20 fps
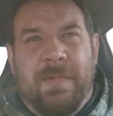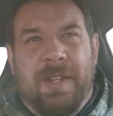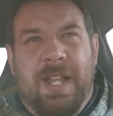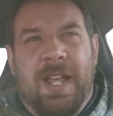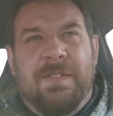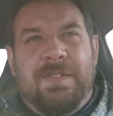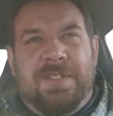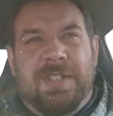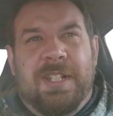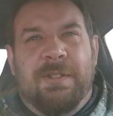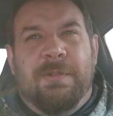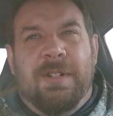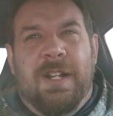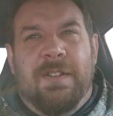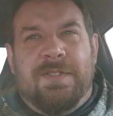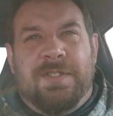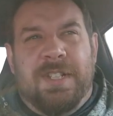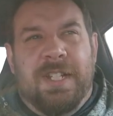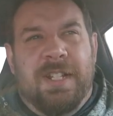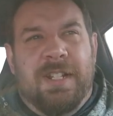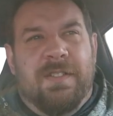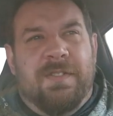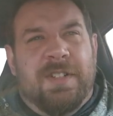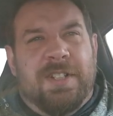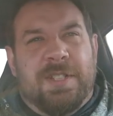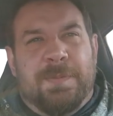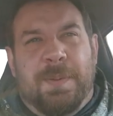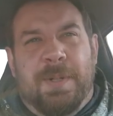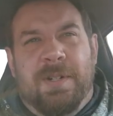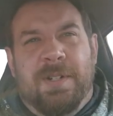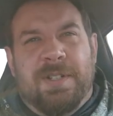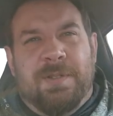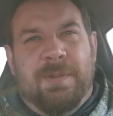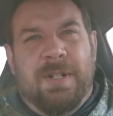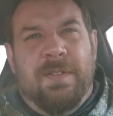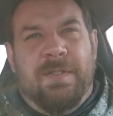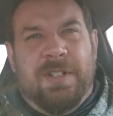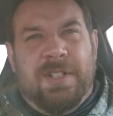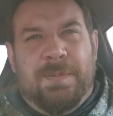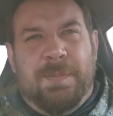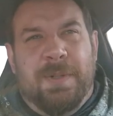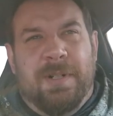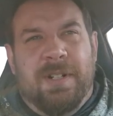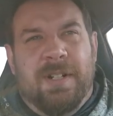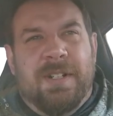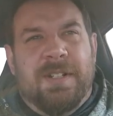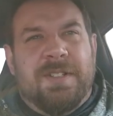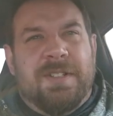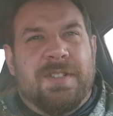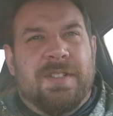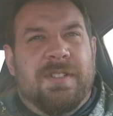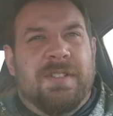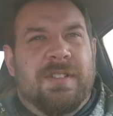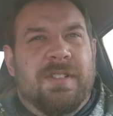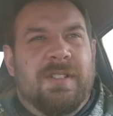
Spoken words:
I've seen what I've seen, I've experienced what I've experienced,